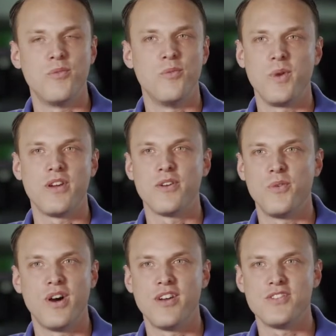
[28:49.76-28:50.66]
weird it
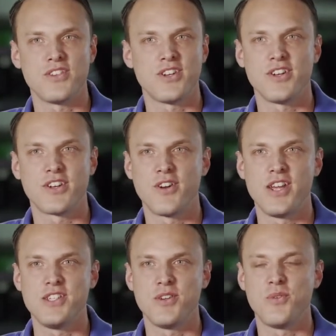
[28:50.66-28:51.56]
was or
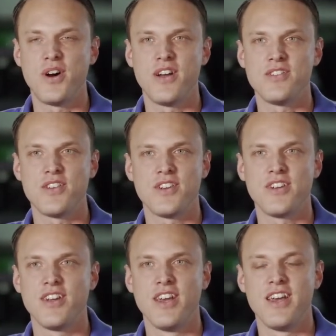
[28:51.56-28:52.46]
crazy it was,
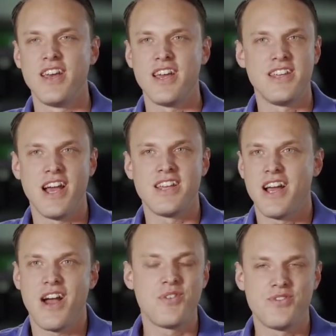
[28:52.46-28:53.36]
or
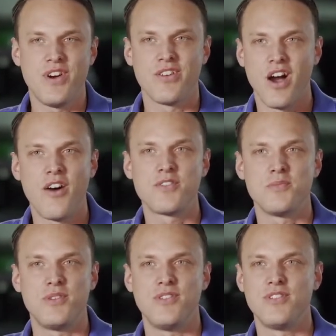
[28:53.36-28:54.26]
I always felt
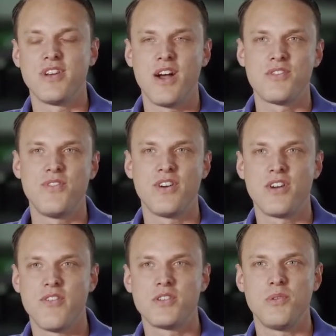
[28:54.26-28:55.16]
comfortable. I always felt
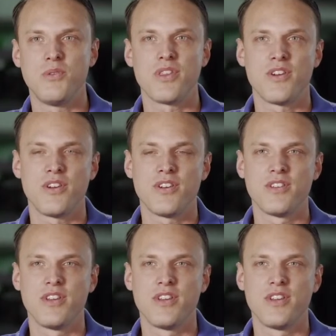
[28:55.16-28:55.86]
comfortable with her,